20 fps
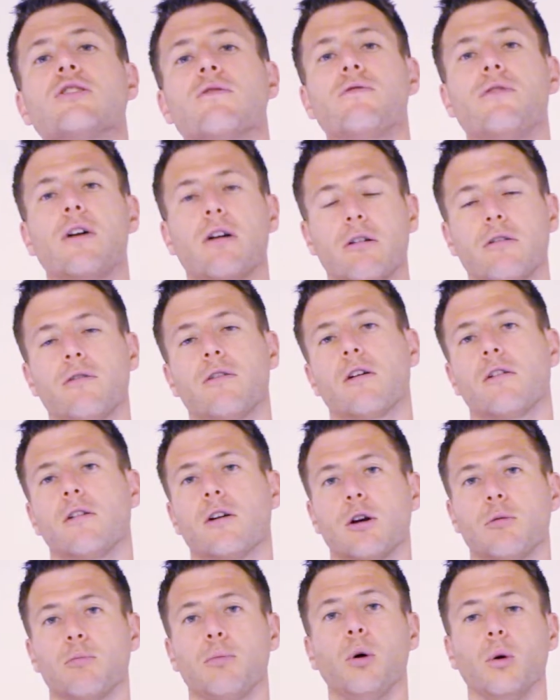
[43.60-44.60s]
are very,
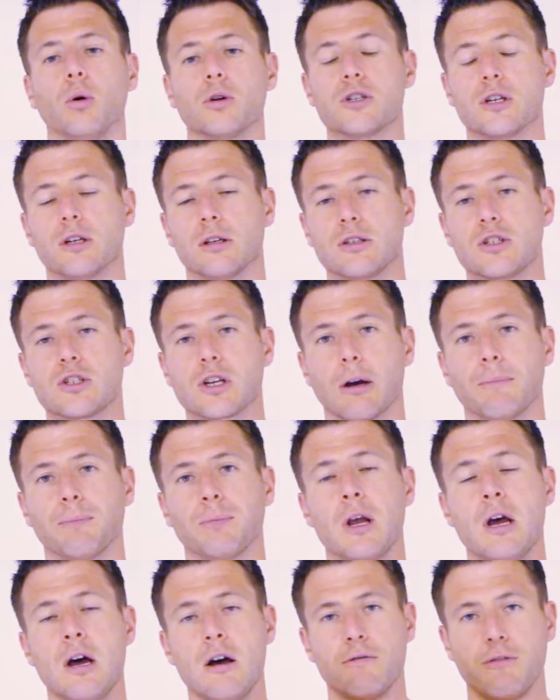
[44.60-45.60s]
very important. So
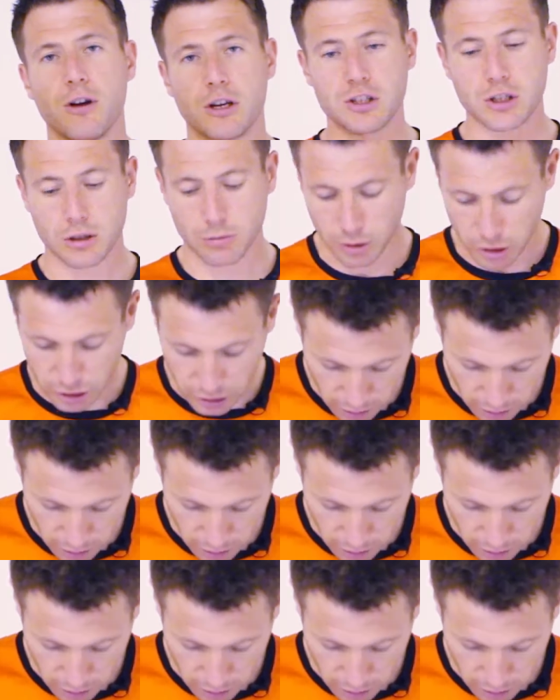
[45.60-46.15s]
first thing I'm going